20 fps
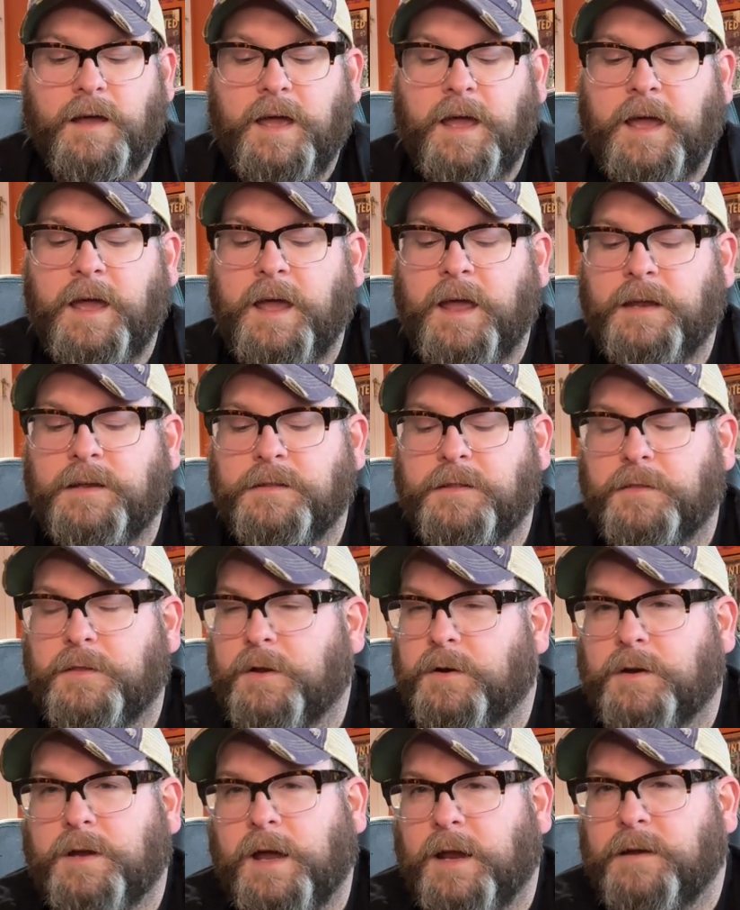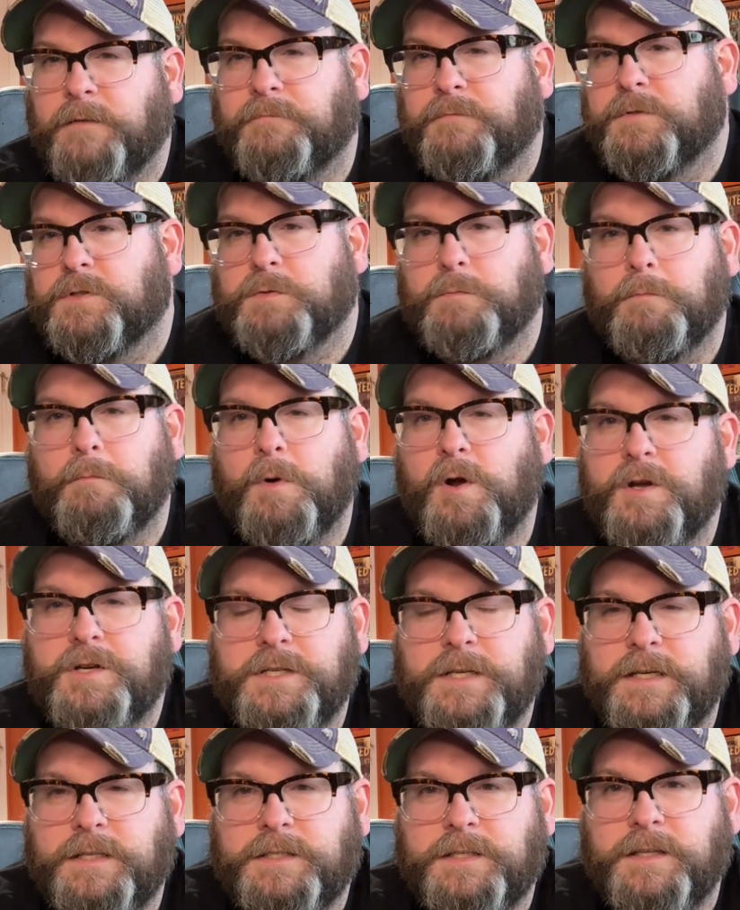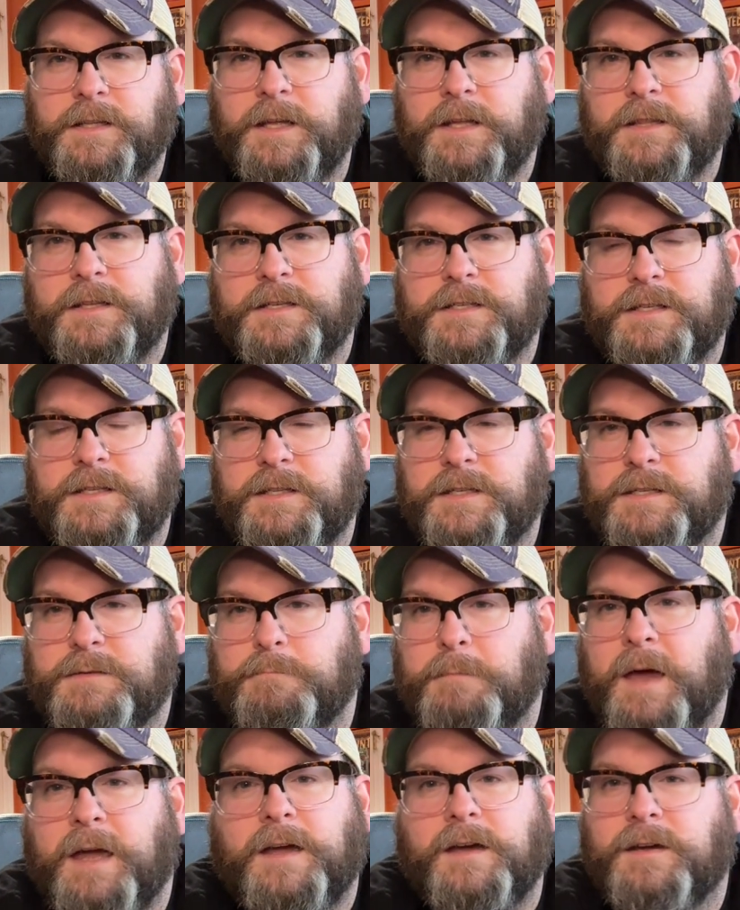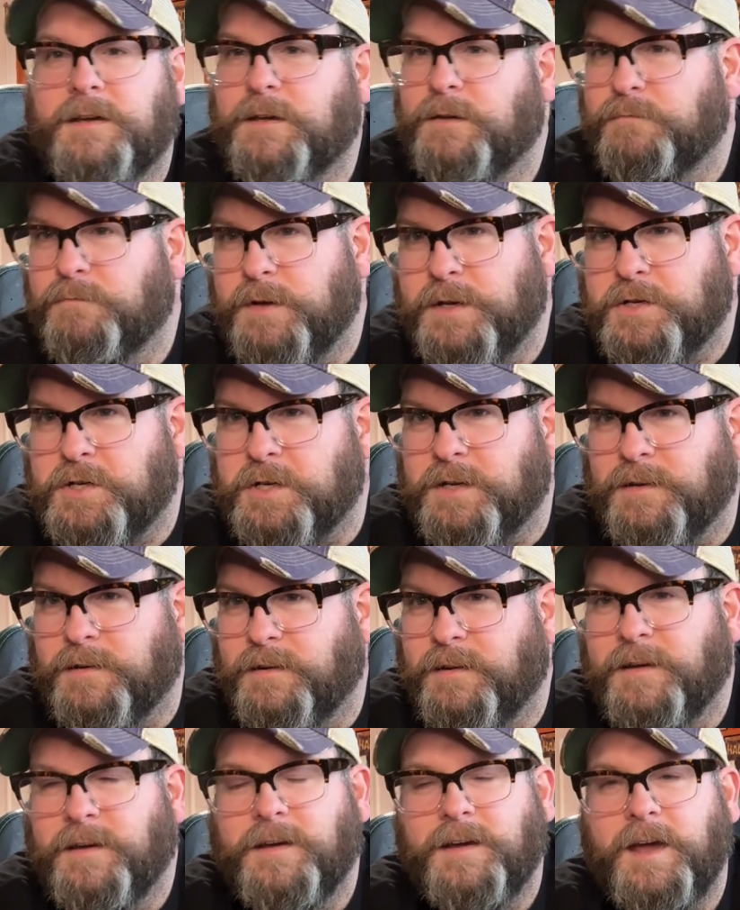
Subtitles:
and they're kind of merging into like this mega convention.